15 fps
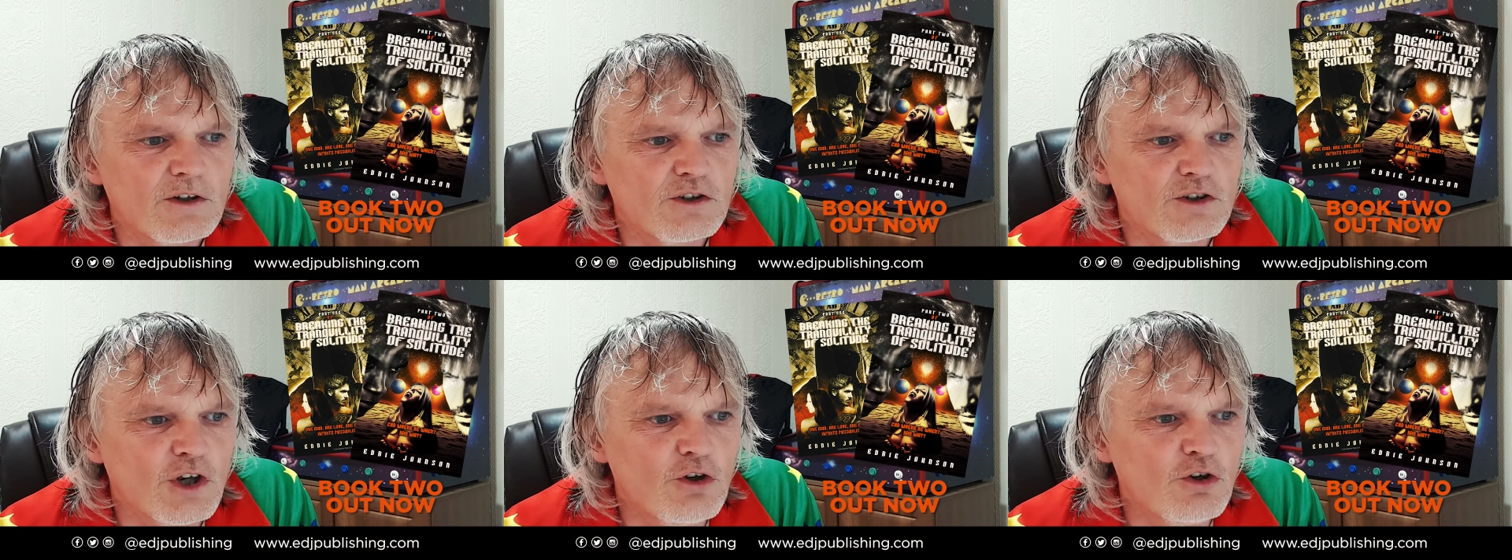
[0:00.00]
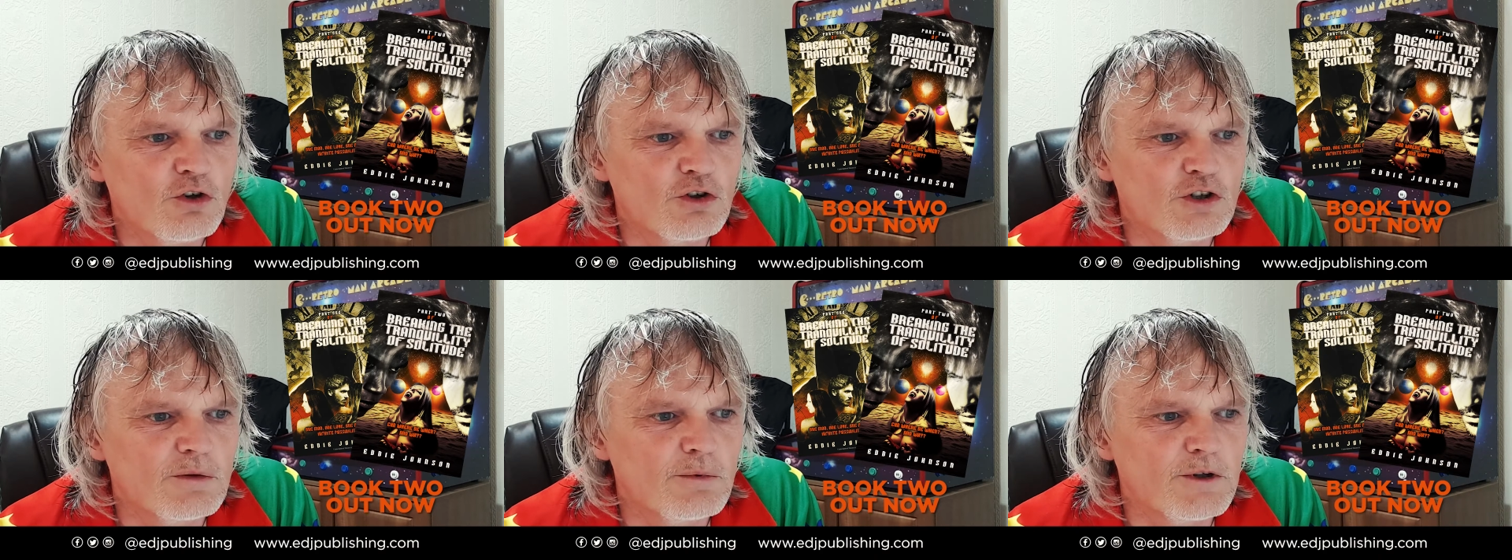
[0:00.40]
Too
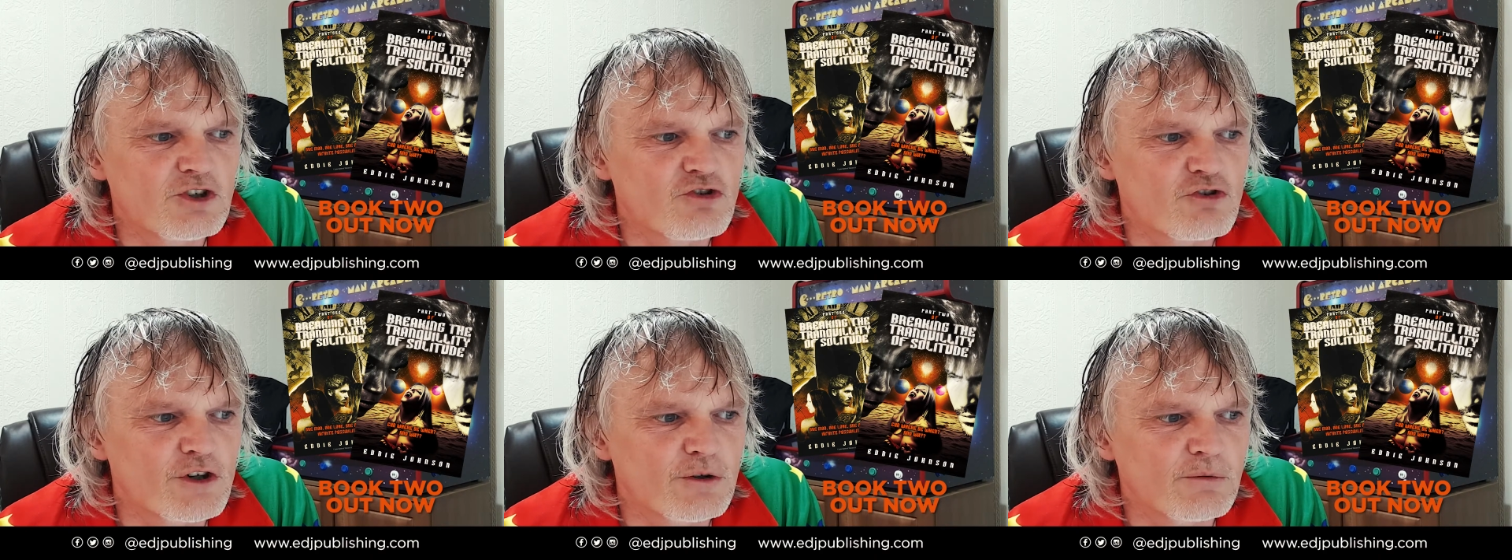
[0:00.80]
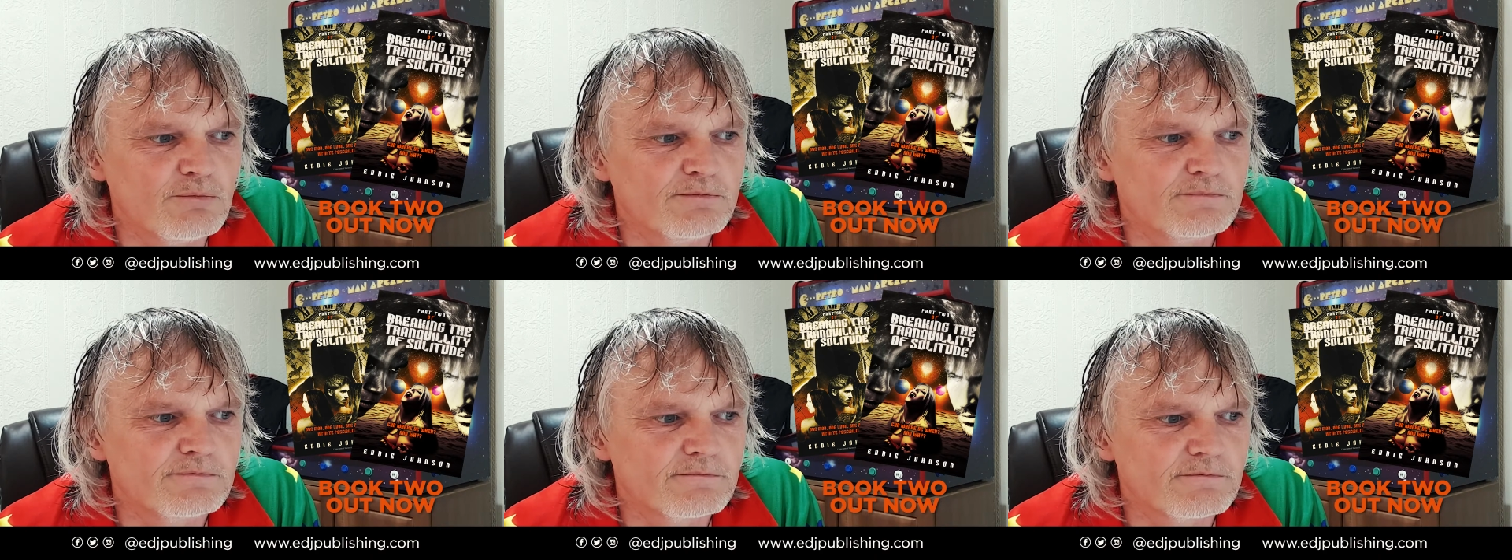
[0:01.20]
good to be true.
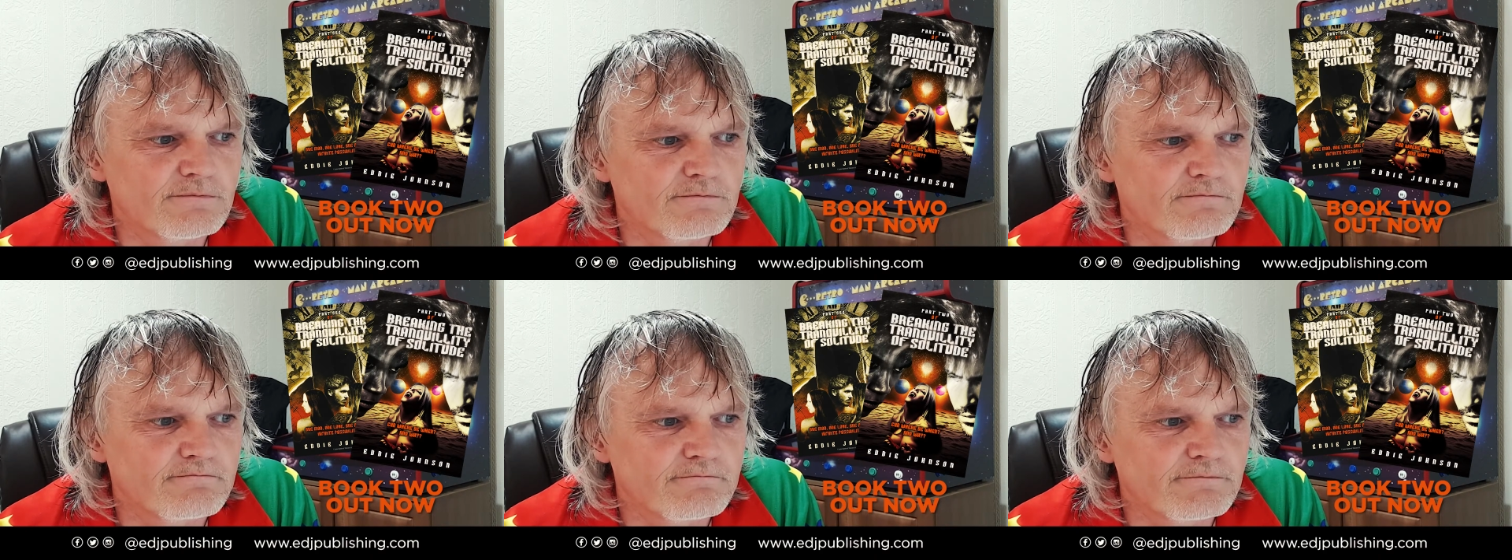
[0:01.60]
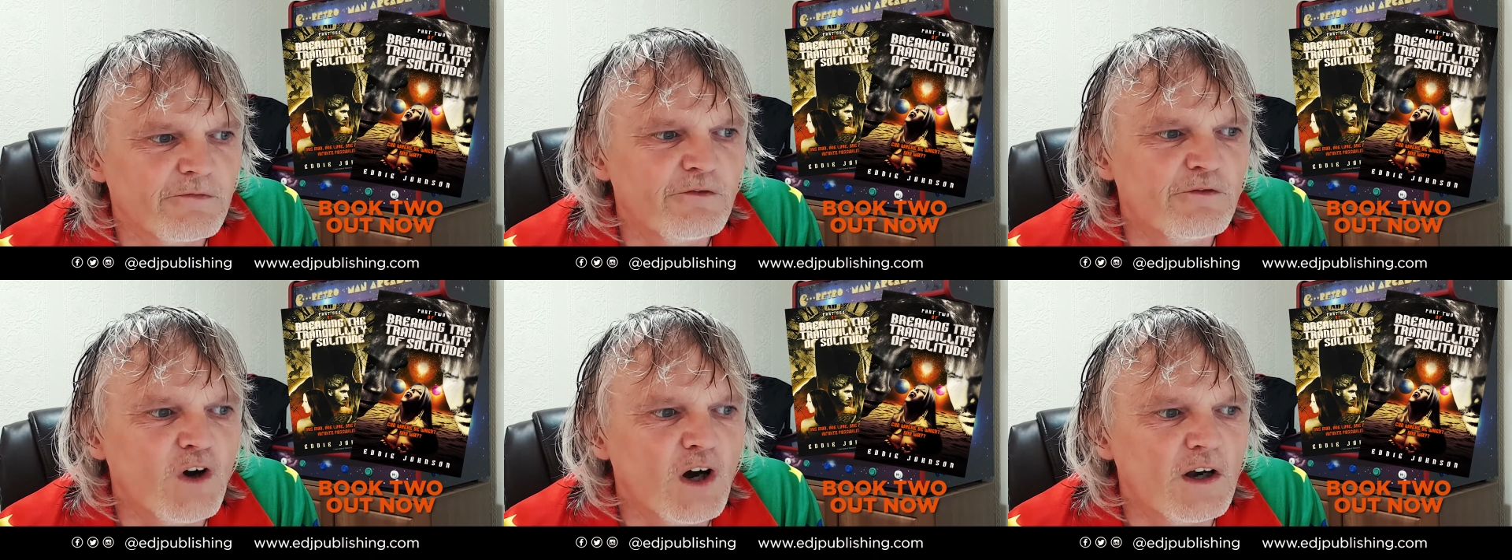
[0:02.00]

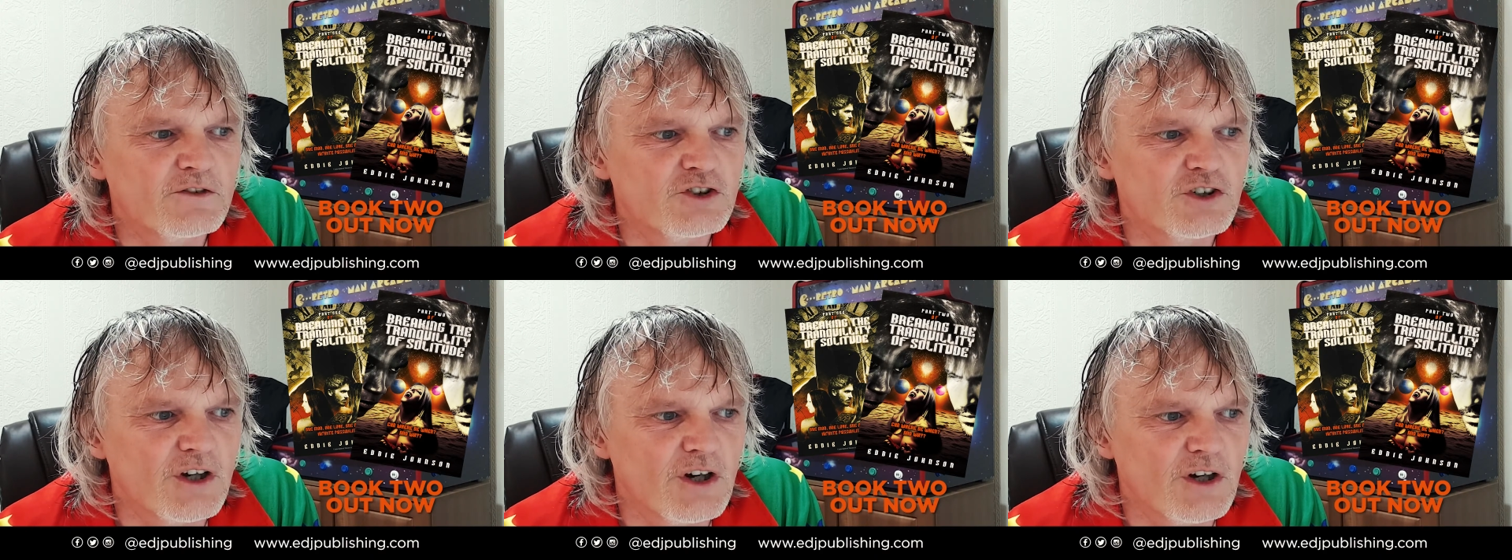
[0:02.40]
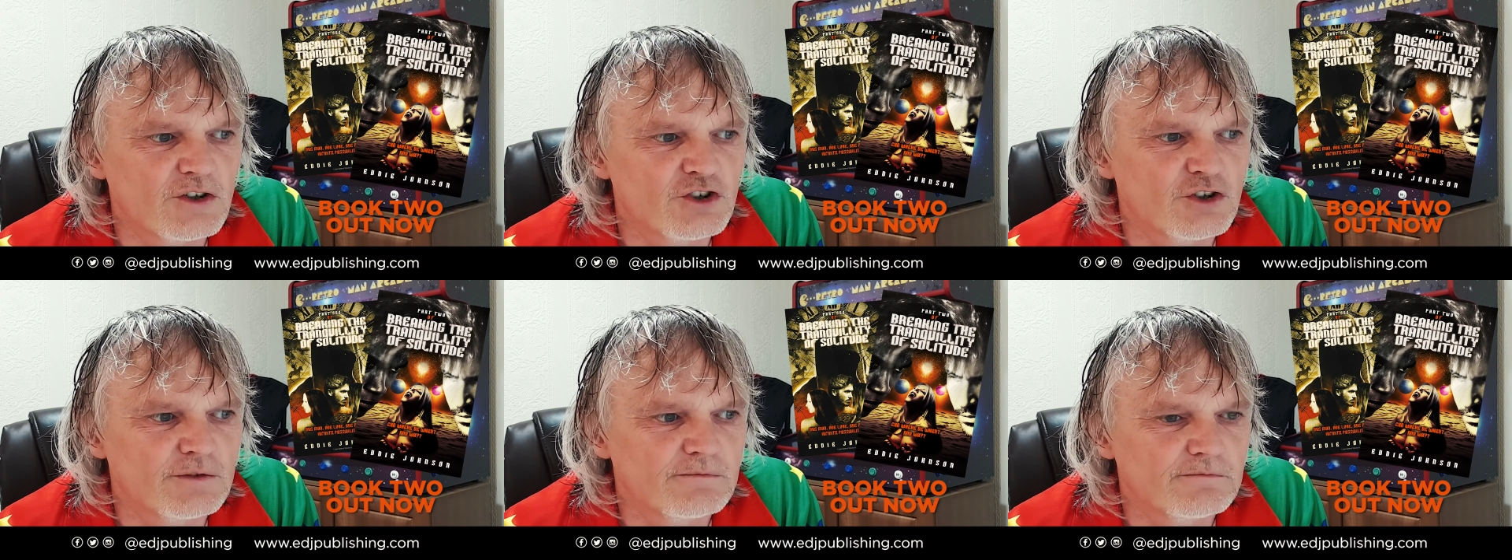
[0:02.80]
5
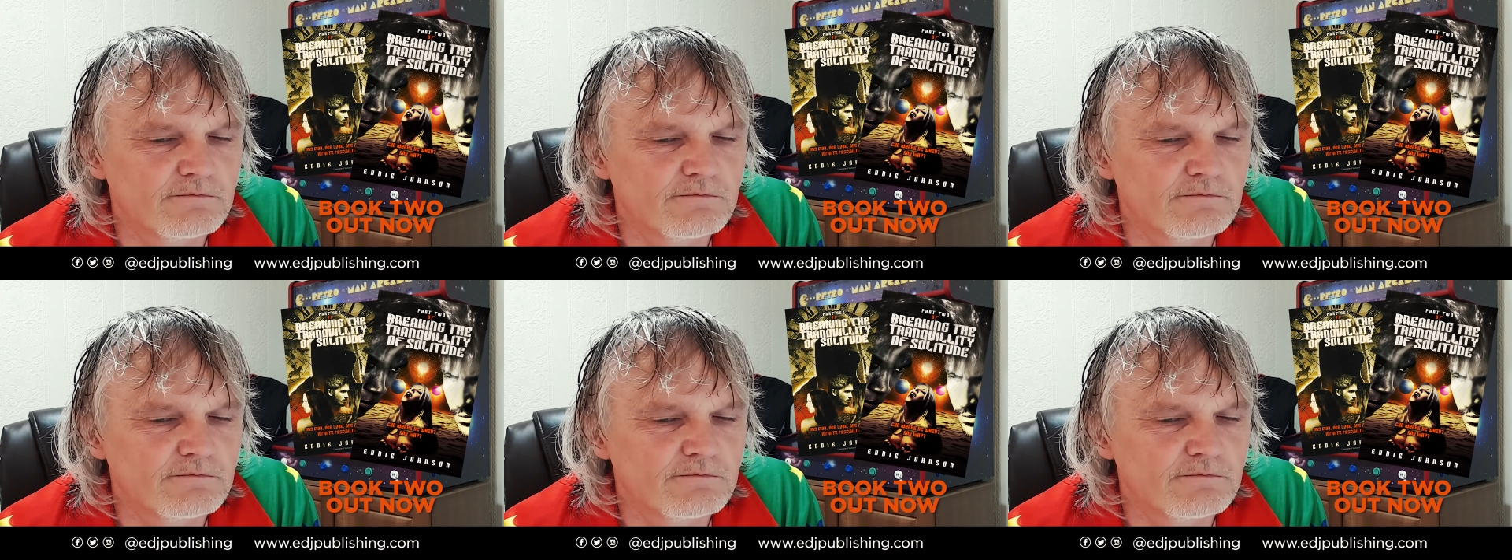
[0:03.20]
stars.